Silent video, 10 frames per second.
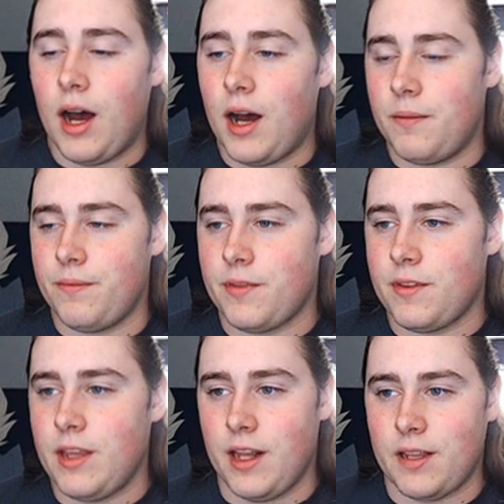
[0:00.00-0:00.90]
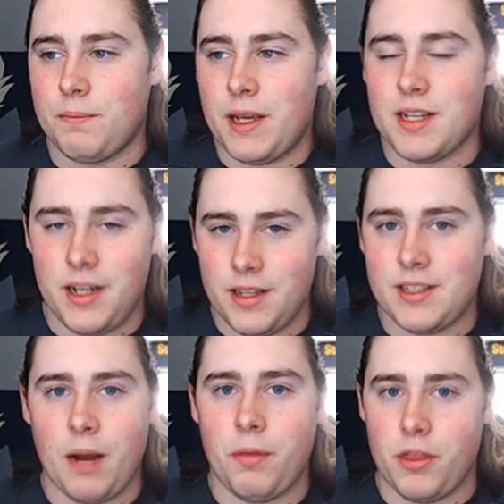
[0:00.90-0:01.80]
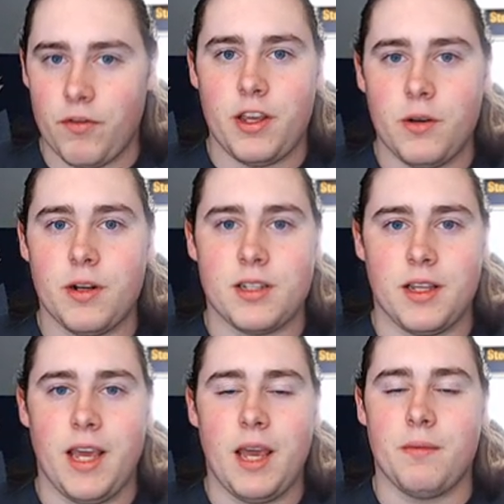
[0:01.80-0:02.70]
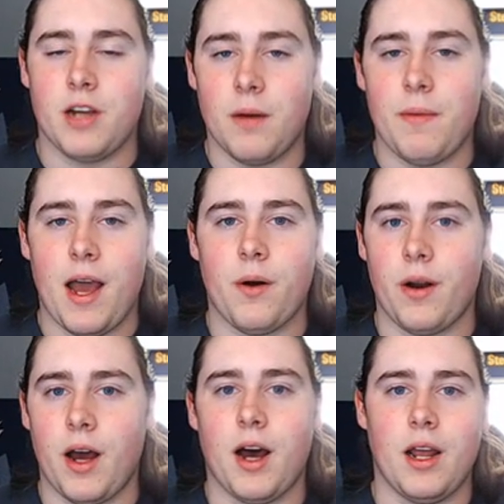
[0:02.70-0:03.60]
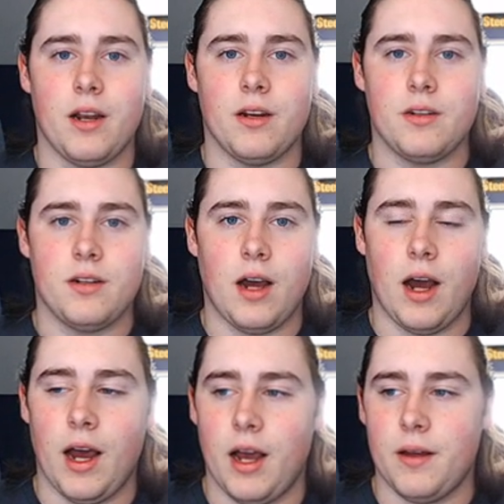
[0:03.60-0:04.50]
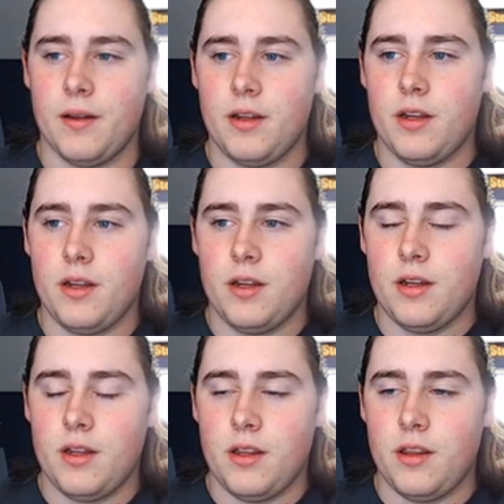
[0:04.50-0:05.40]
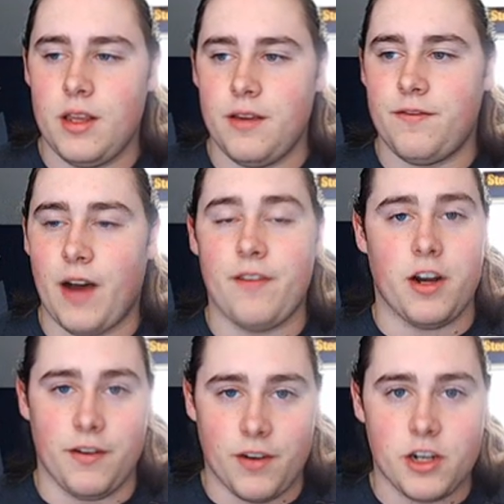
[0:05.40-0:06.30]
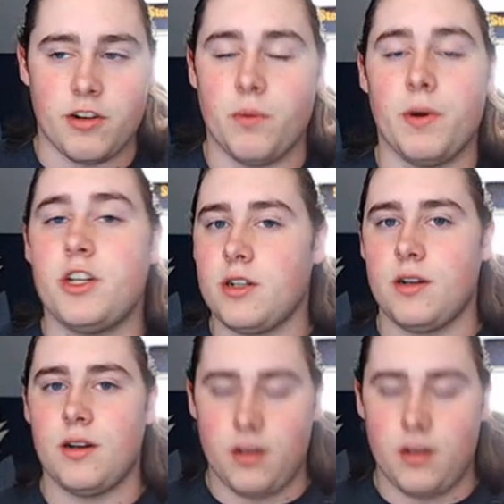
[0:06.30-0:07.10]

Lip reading: Yeah, like basically the top 3 units in the game come out on the 5-year anniversary, which,